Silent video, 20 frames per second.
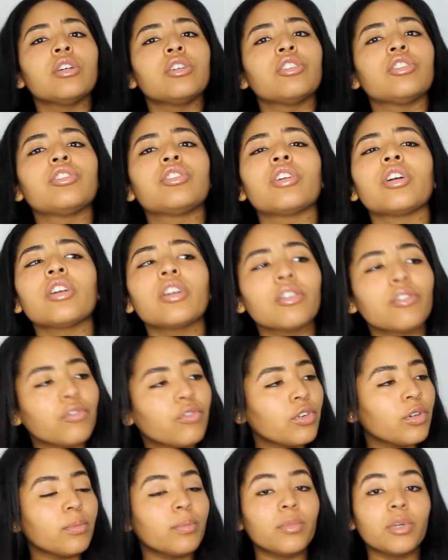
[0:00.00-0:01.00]
shirt
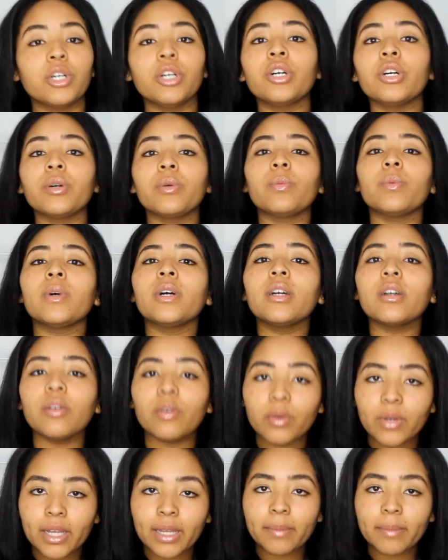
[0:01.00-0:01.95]
from Goodwill